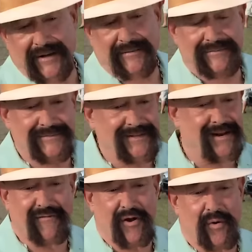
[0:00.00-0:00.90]
you know, you
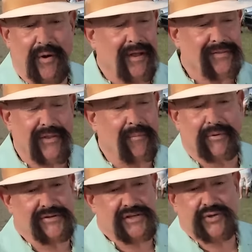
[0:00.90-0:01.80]
never know.
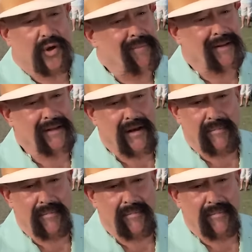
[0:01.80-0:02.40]
Numbers, it's all about the